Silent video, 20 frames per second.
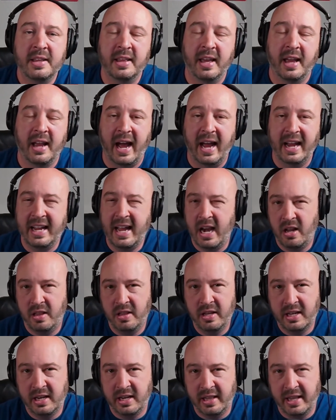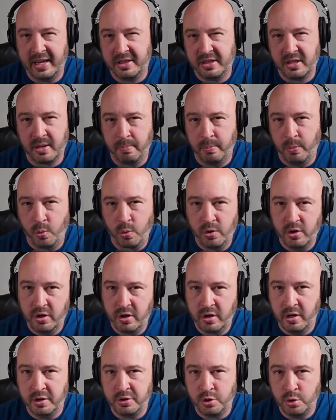i kind of look at it like the
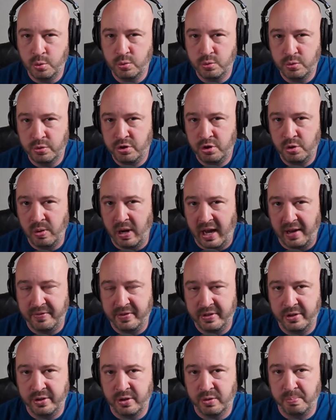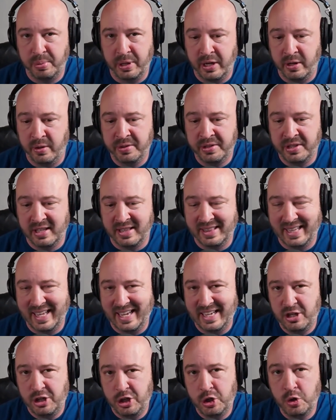more tools you have in your belt the
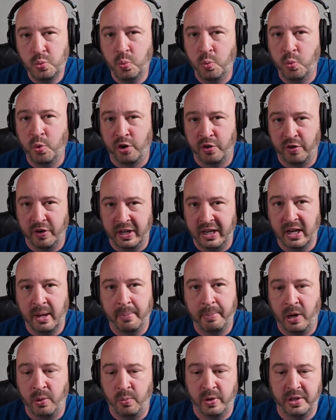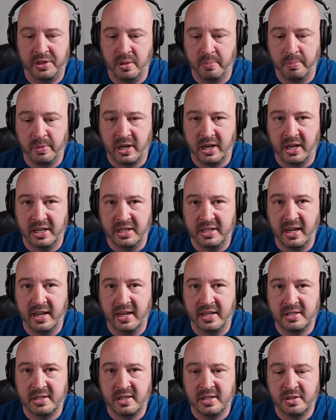less you worry about what the market
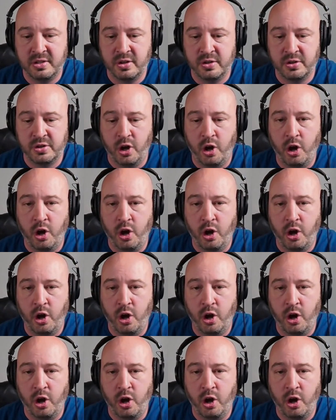does cuz there's